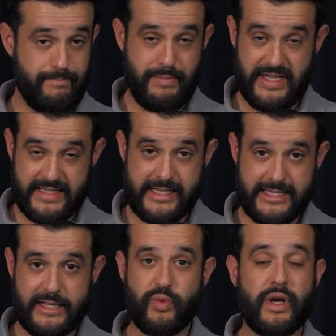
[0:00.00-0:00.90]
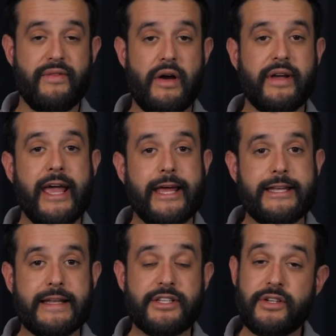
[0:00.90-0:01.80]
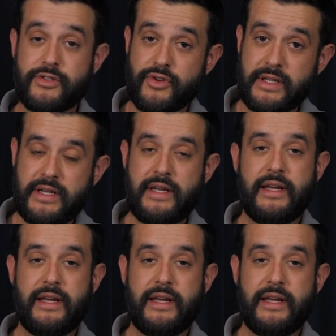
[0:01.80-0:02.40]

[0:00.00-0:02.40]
businesses will give out candy to children.